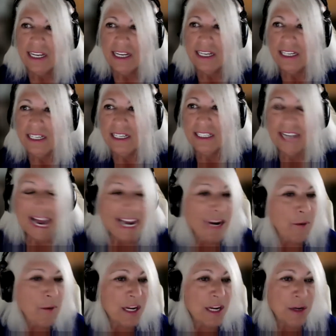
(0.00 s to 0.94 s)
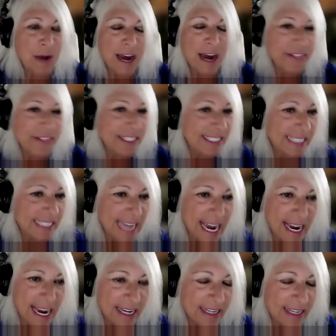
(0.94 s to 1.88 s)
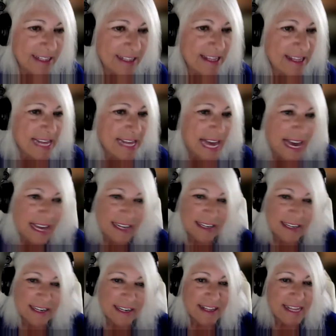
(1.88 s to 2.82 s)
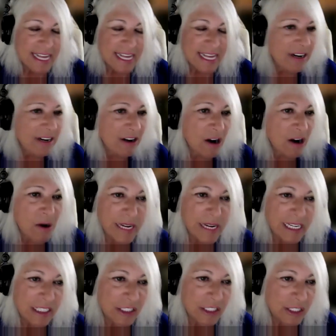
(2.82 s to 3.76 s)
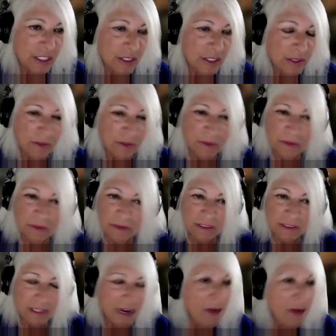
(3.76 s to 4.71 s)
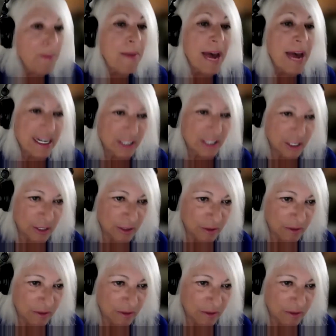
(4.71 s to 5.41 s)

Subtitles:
like what you have to say, then they're going to come back to you.